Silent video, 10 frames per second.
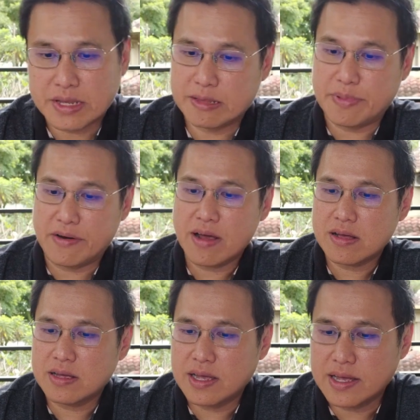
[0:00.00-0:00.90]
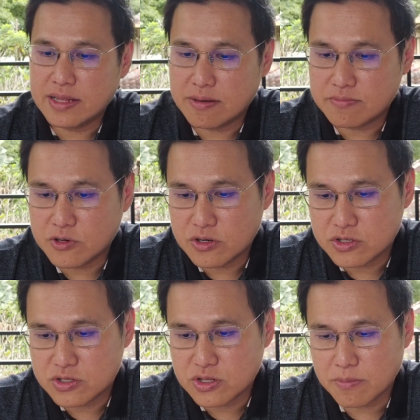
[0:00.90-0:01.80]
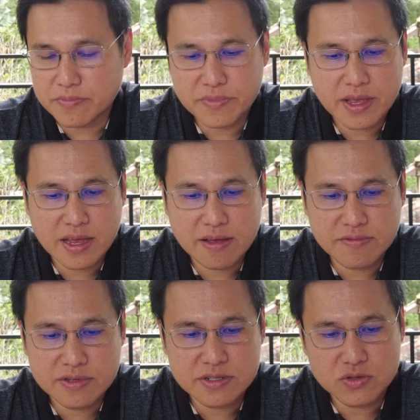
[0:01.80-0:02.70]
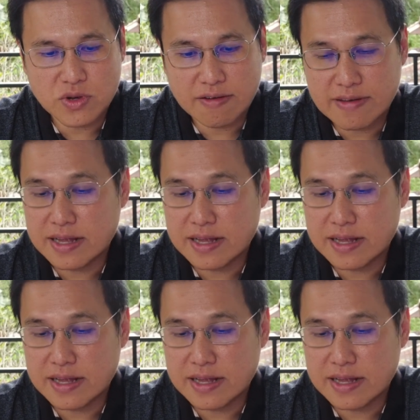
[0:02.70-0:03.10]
in Perak, and I'm going to stop there just to have